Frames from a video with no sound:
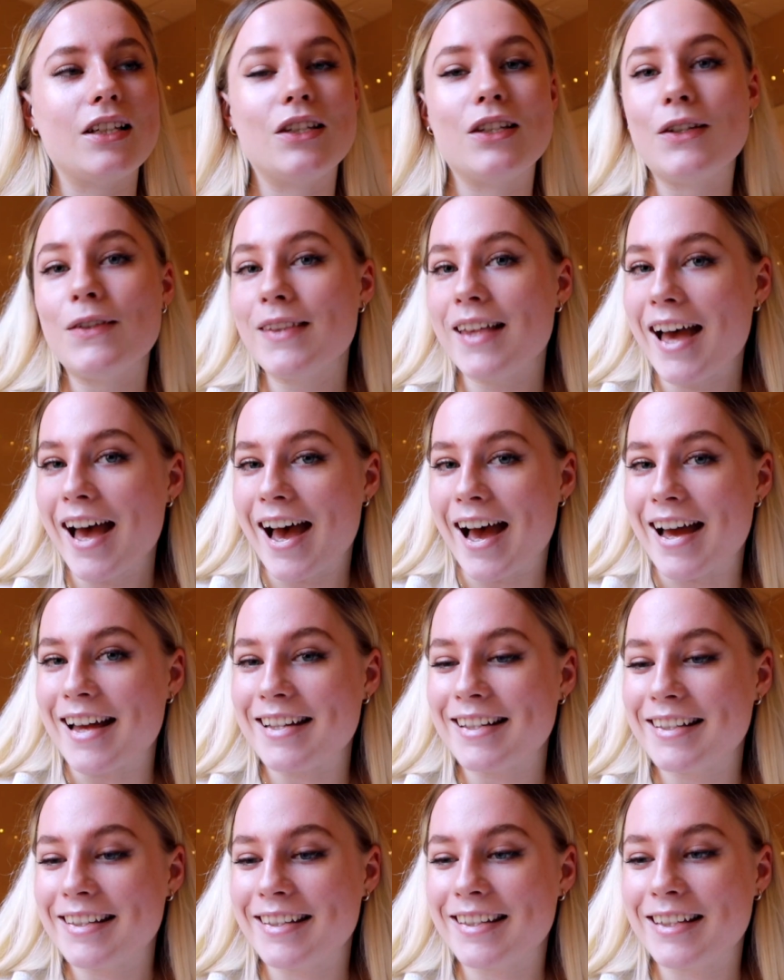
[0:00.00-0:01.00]
do
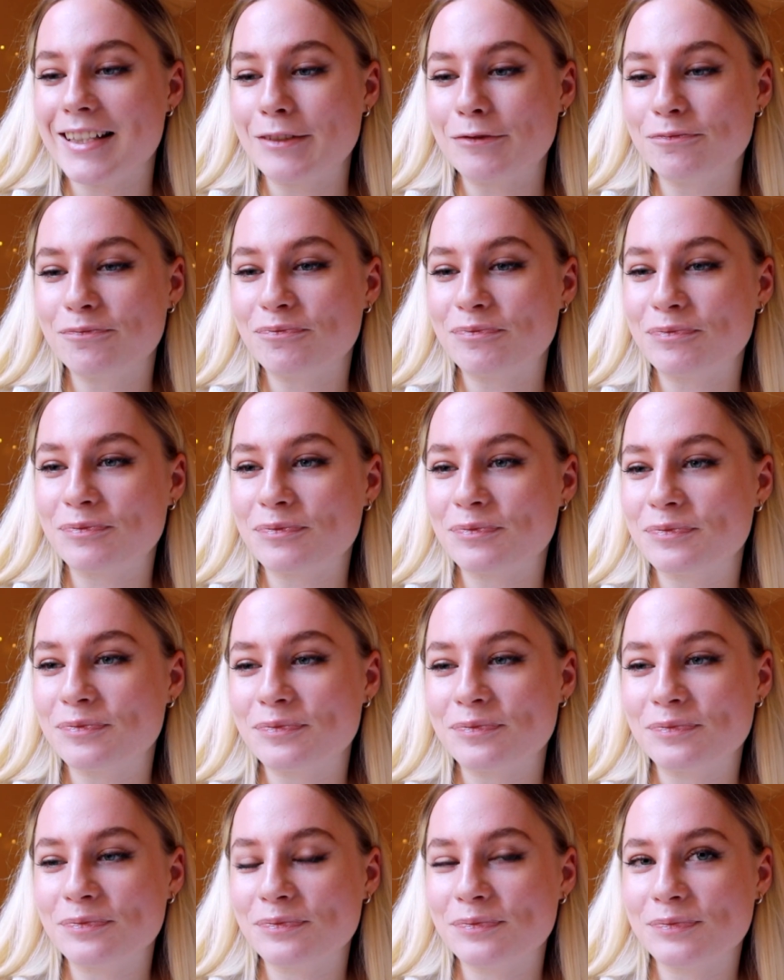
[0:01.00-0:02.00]
that.
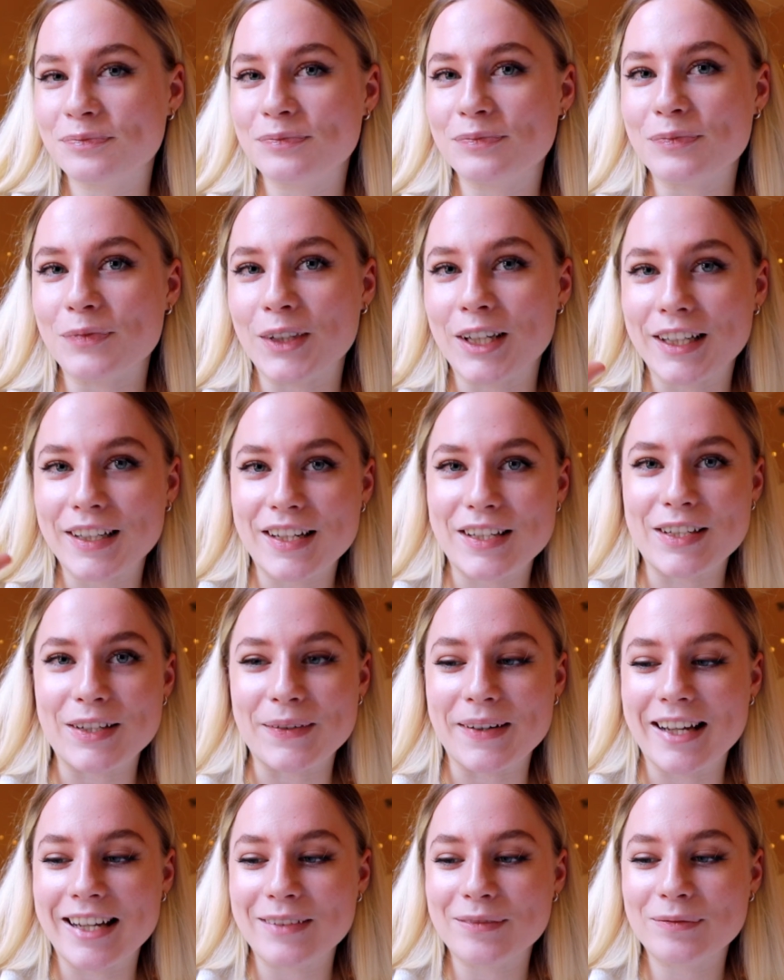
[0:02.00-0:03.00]
We're gonna do
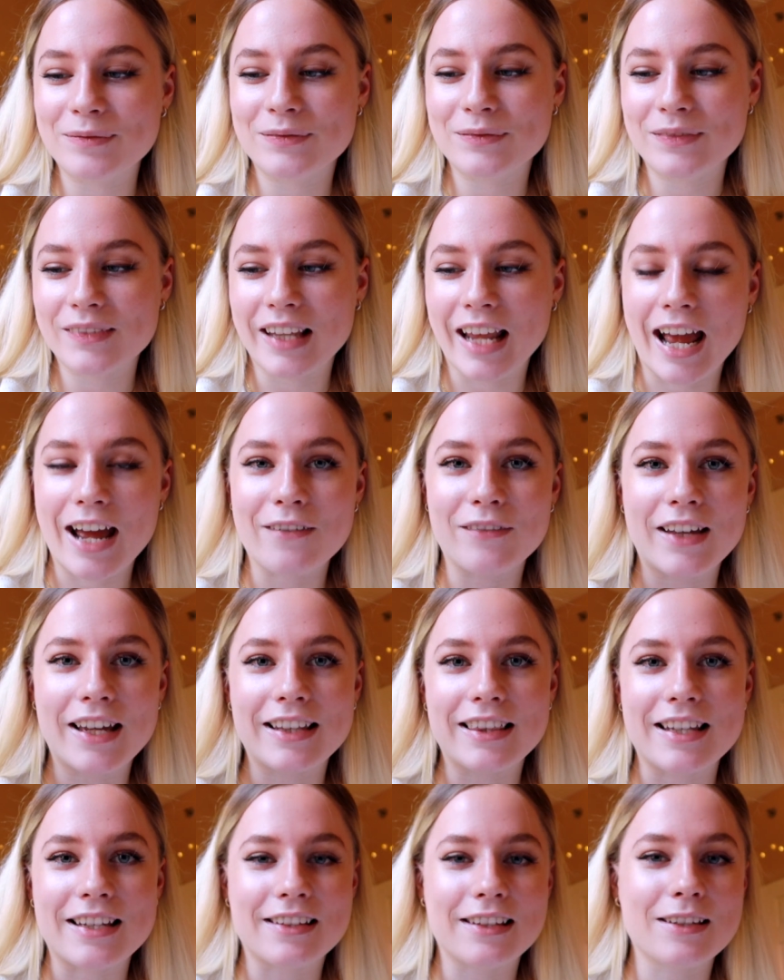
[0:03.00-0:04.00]
it.
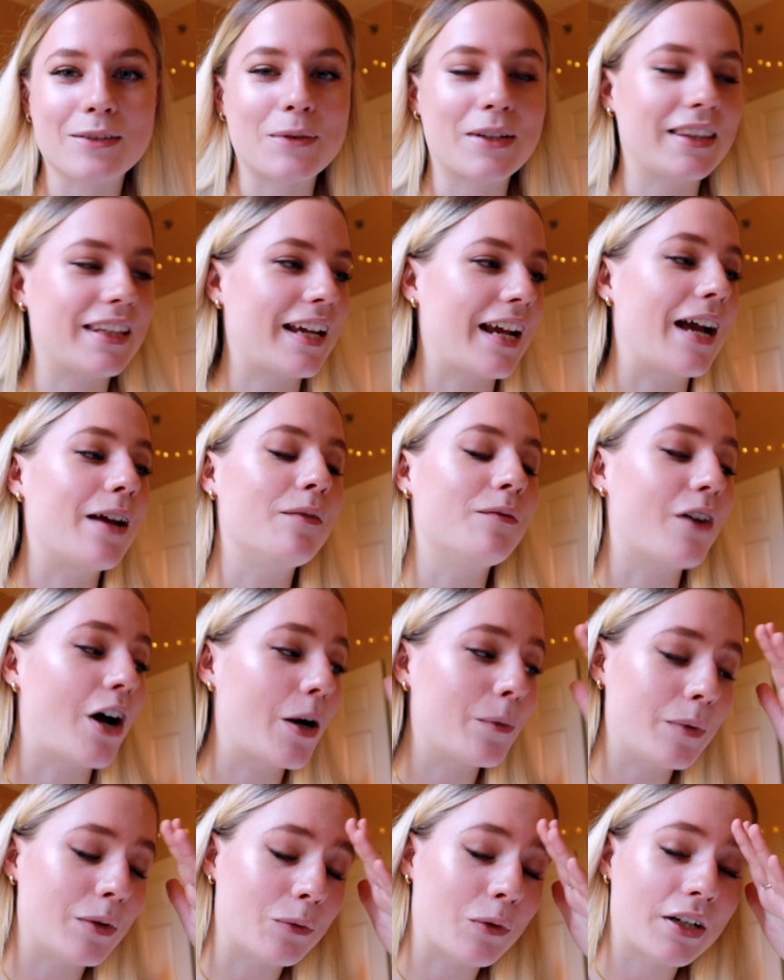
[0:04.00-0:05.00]
This is one thing I've
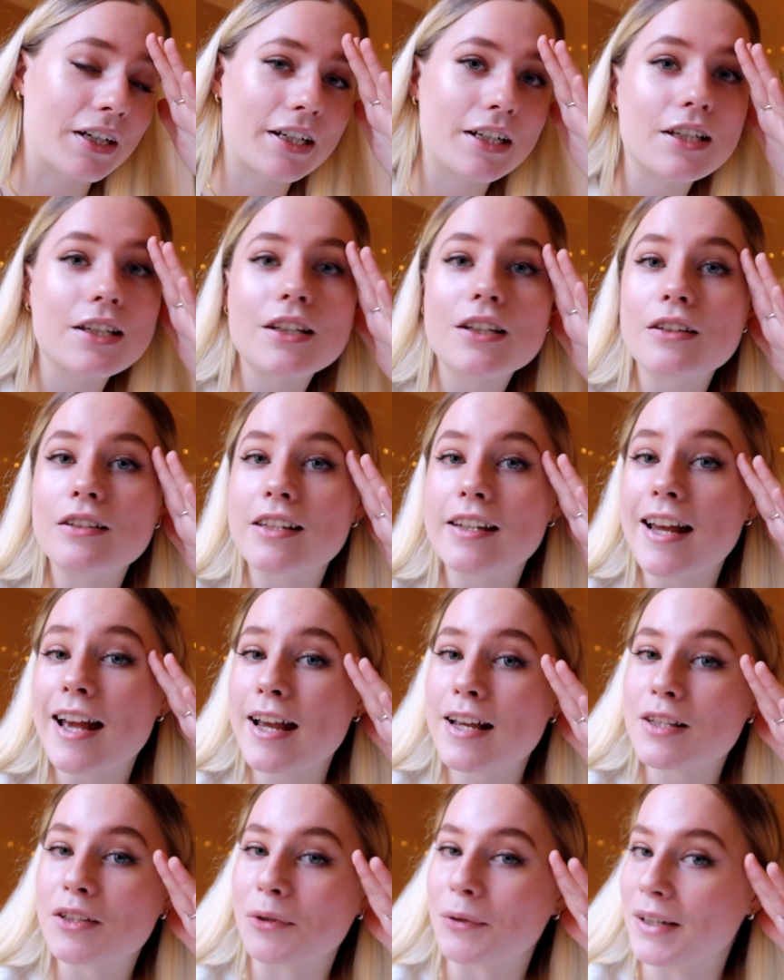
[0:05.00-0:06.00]
not been wanting to do
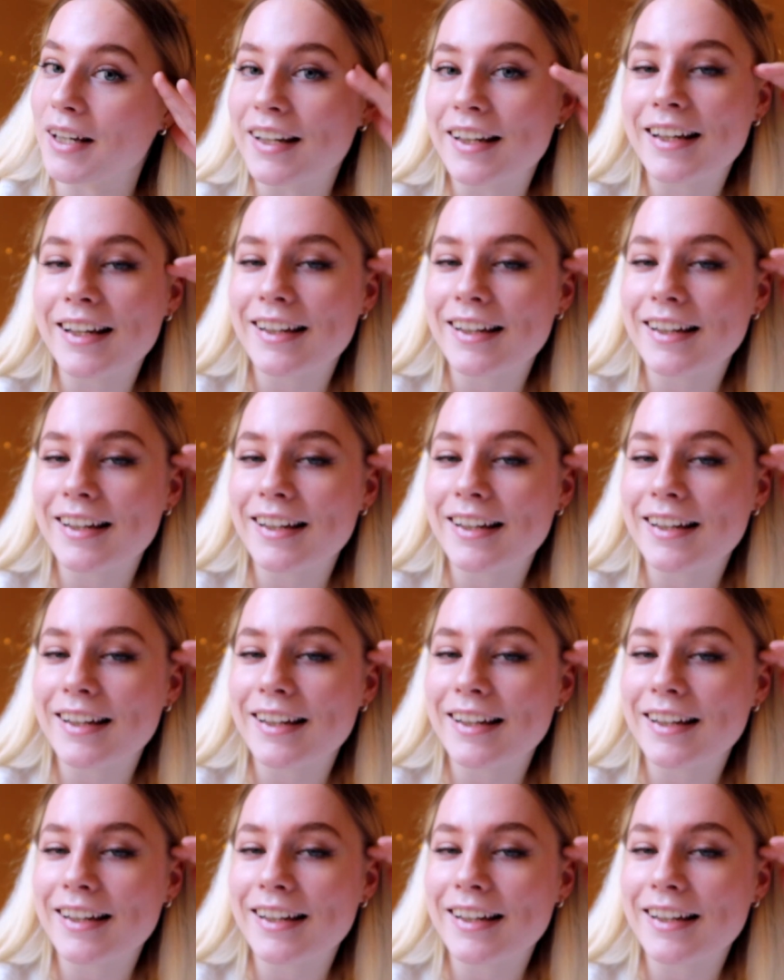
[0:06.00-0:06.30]
today, so we're gonna